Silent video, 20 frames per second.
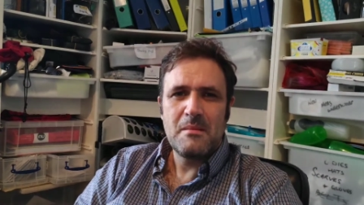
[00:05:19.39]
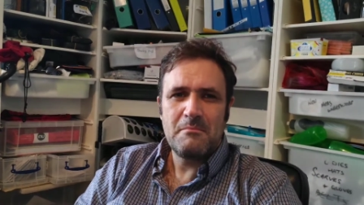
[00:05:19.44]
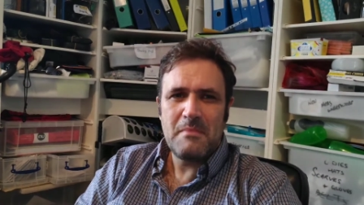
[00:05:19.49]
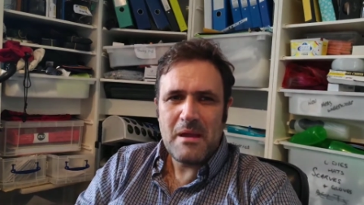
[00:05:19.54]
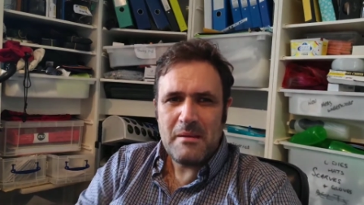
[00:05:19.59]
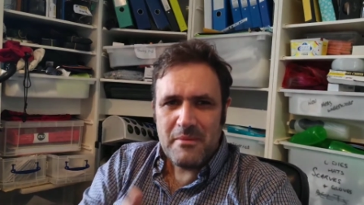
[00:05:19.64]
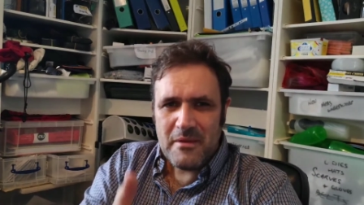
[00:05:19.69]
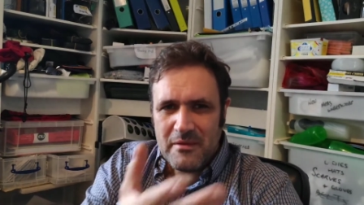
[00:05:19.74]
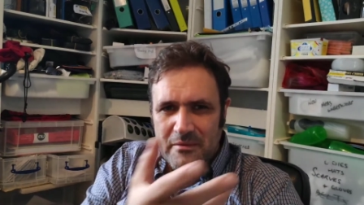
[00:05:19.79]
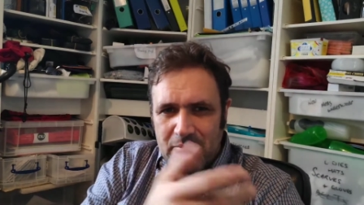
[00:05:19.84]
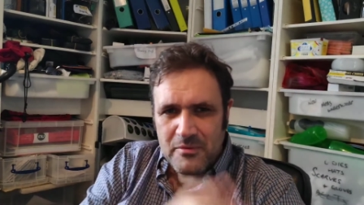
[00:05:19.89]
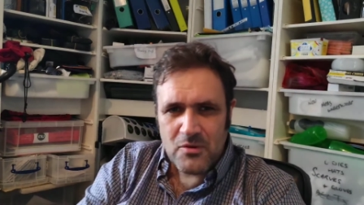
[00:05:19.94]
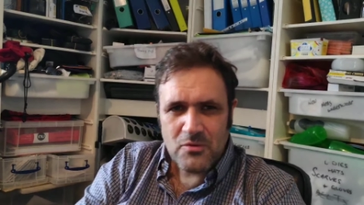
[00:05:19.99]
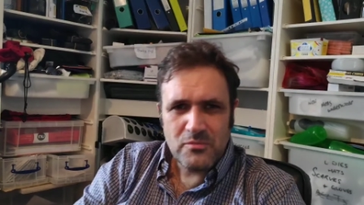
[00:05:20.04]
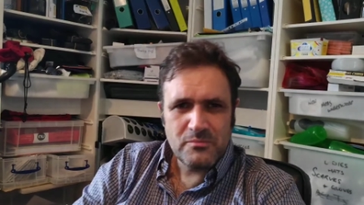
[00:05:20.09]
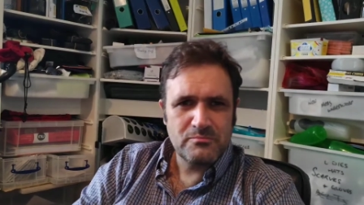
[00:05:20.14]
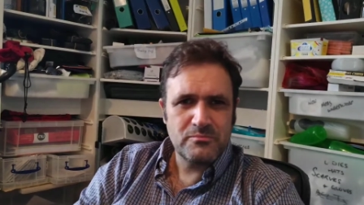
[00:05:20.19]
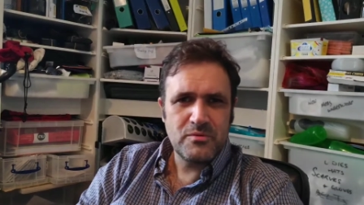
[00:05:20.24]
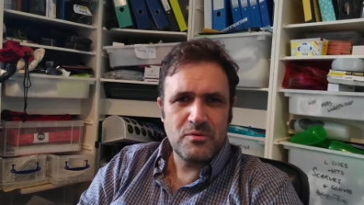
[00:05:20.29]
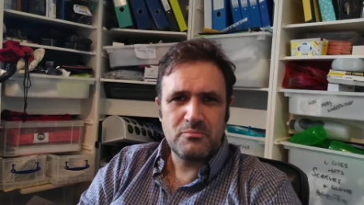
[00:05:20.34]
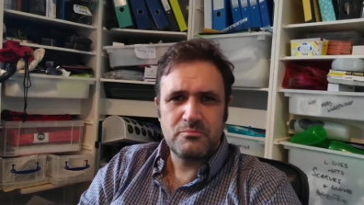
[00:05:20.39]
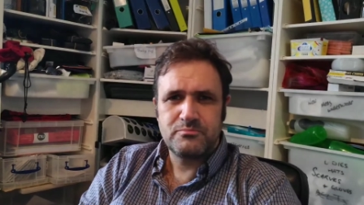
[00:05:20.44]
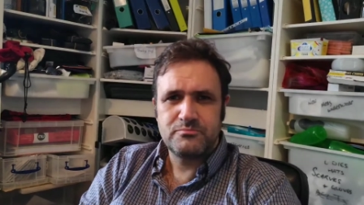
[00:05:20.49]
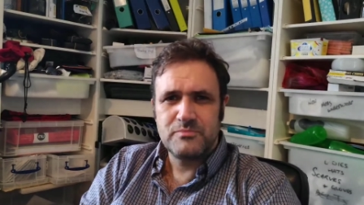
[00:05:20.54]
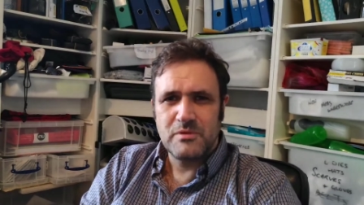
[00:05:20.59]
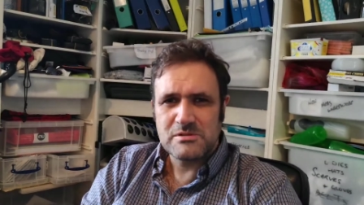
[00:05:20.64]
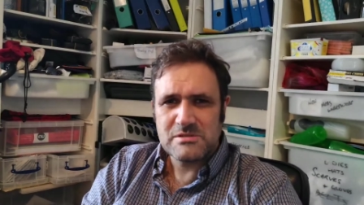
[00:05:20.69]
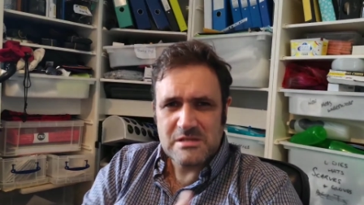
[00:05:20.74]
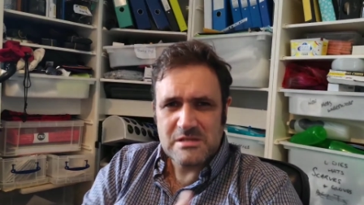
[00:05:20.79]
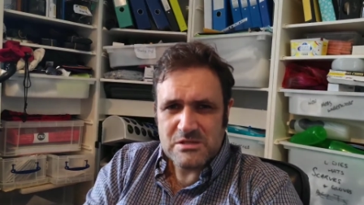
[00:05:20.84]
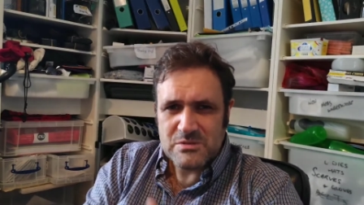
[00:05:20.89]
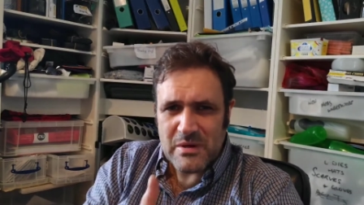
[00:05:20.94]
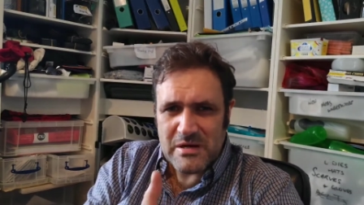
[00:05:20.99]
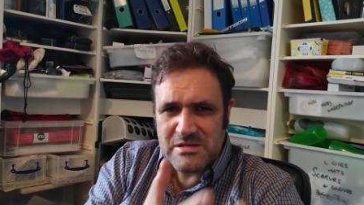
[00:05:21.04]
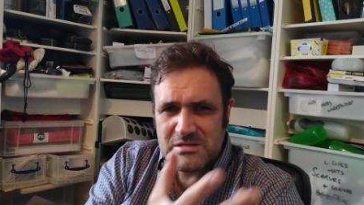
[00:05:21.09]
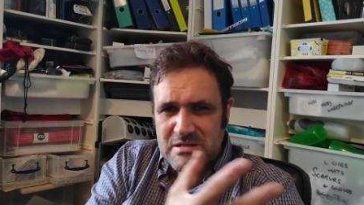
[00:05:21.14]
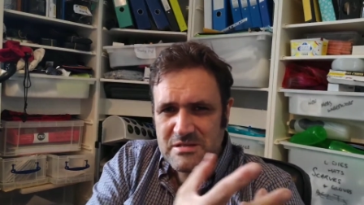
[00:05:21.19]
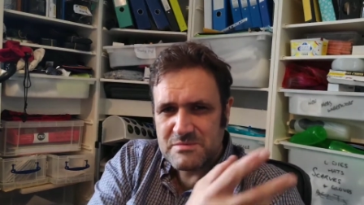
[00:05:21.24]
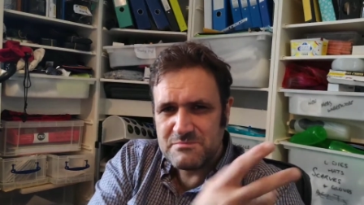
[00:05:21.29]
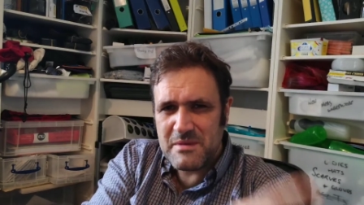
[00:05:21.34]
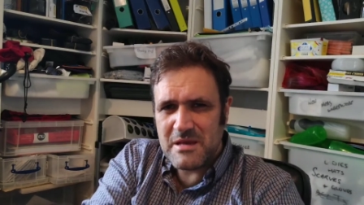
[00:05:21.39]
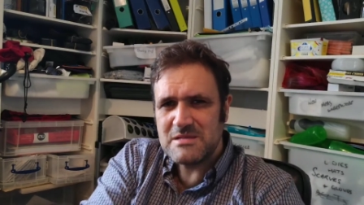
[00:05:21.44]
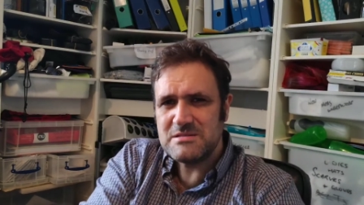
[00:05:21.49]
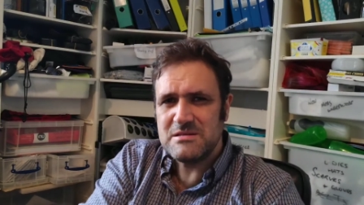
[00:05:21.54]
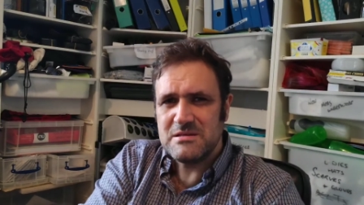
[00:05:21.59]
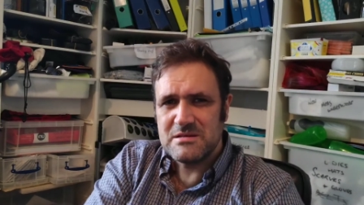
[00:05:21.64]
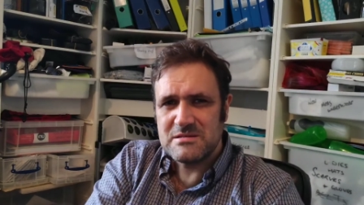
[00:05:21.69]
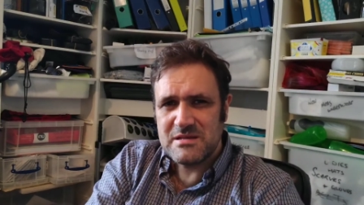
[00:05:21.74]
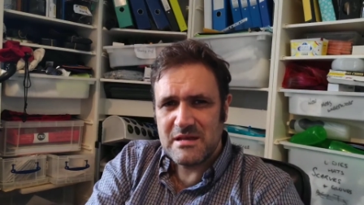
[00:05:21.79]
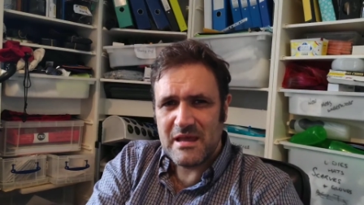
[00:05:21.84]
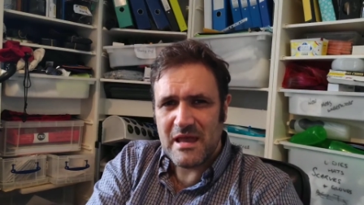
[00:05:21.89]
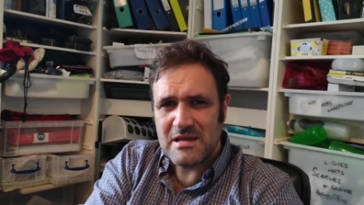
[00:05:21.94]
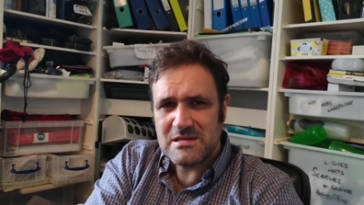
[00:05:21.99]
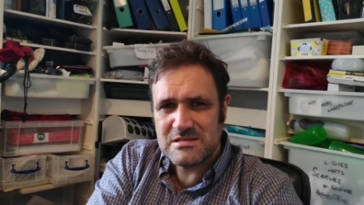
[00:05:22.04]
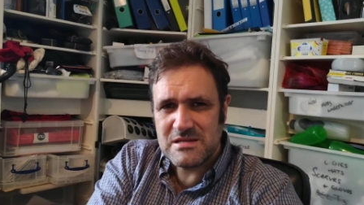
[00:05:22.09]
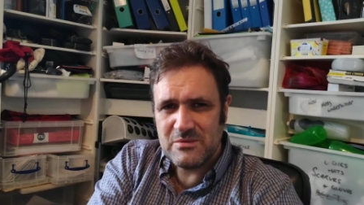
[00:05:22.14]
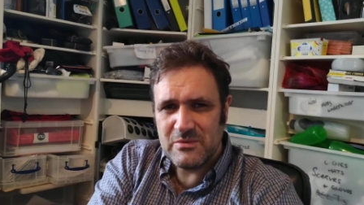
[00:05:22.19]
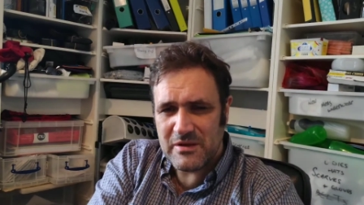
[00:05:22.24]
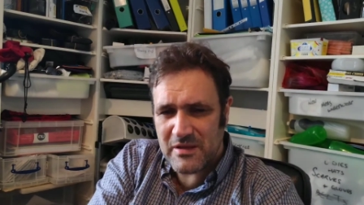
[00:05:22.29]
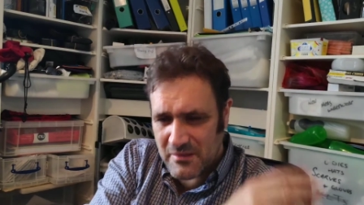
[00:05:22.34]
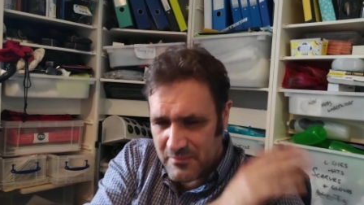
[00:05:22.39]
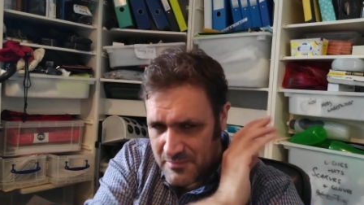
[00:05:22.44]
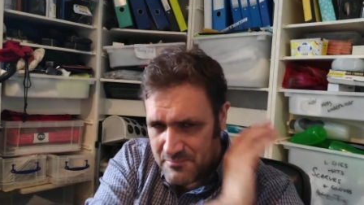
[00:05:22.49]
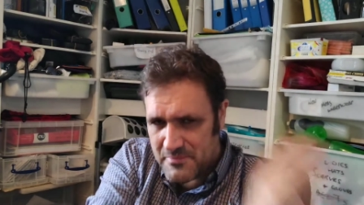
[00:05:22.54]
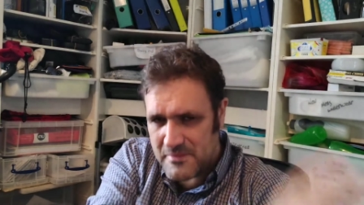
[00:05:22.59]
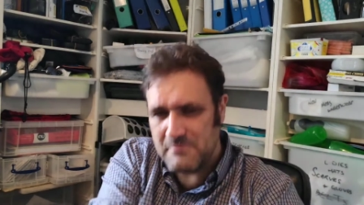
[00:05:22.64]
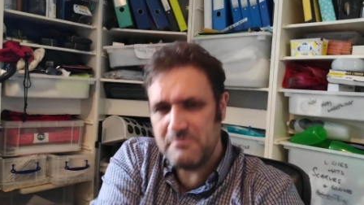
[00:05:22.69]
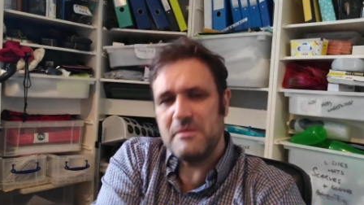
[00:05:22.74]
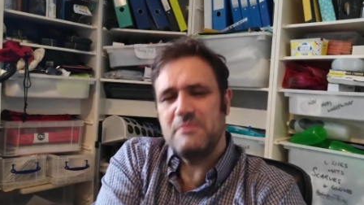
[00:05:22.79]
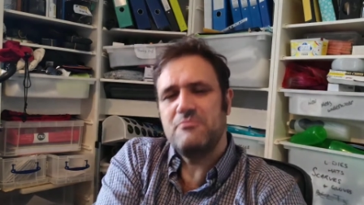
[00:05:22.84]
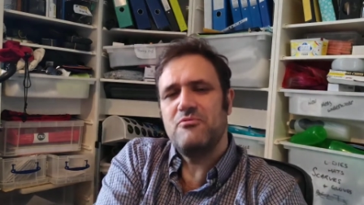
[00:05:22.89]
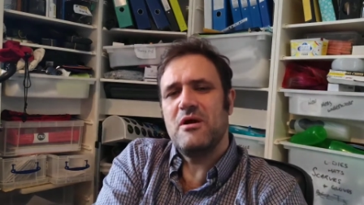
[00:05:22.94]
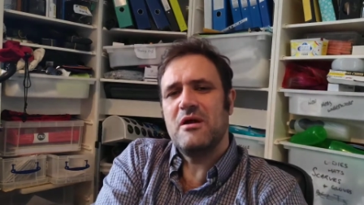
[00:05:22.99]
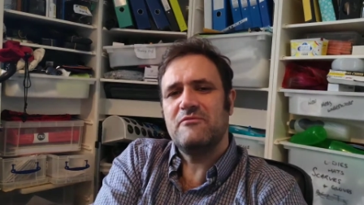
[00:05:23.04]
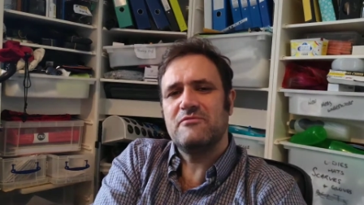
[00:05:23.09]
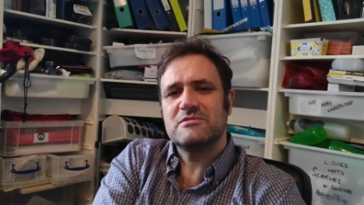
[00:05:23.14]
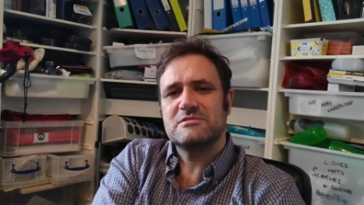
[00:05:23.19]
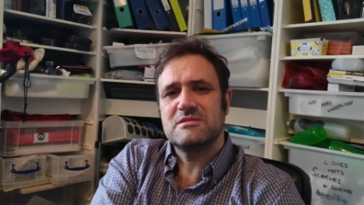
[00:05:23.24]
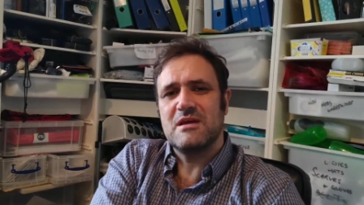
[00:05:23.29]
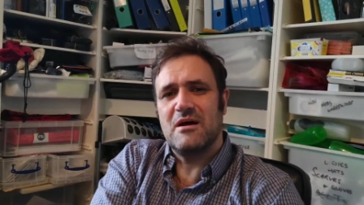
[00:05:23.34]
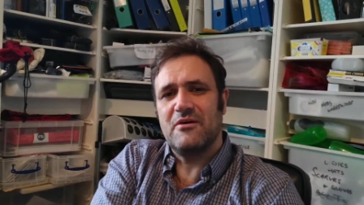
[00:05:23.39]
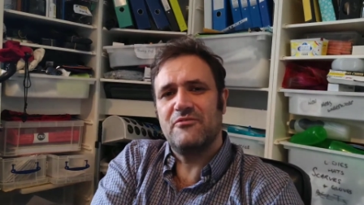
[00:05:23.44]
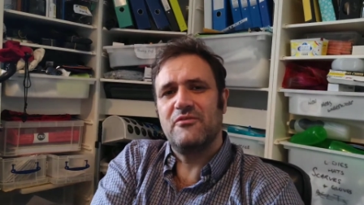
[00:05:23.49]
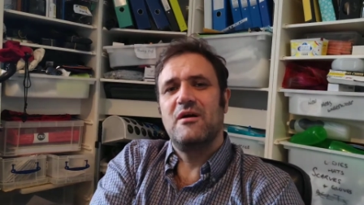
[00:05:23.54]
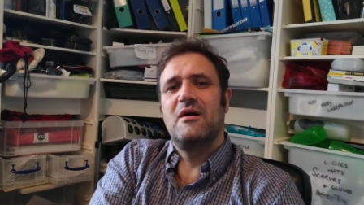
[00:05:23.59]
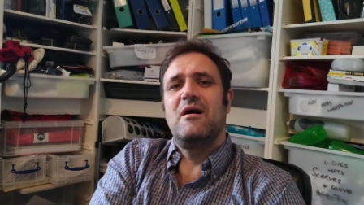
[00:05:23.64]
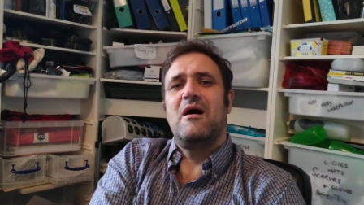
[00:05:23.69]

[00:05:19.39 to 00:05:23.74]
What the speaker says: Maybe you're a situation that's messy, you're saying, actually, we're going to be praying for stuff.